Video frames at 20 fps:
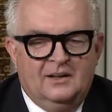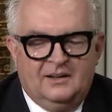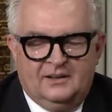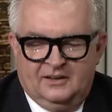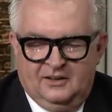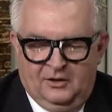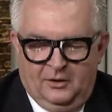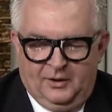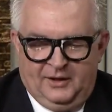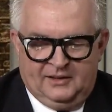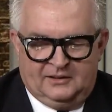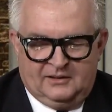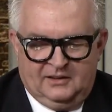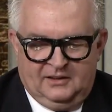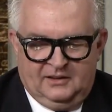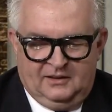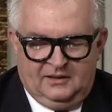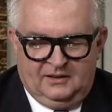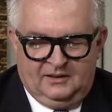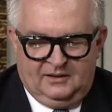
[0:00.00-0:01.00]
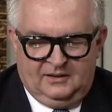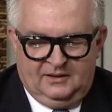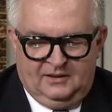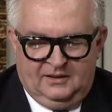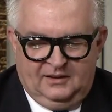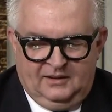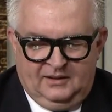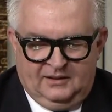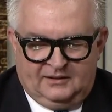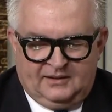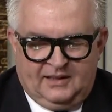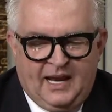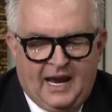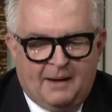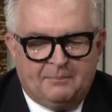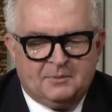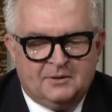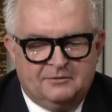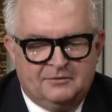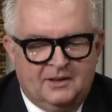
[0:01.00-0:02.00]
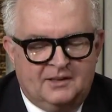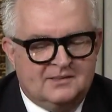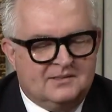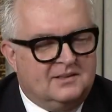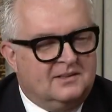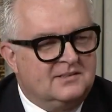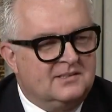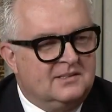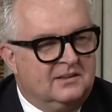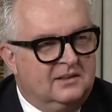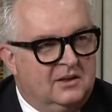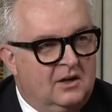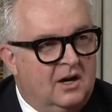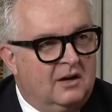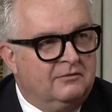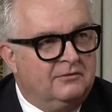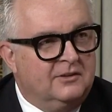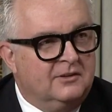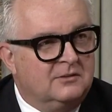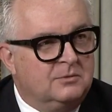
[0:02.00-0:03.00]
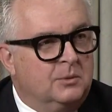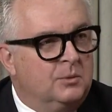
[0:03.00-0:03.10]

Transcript: You know, it captivates us in the office.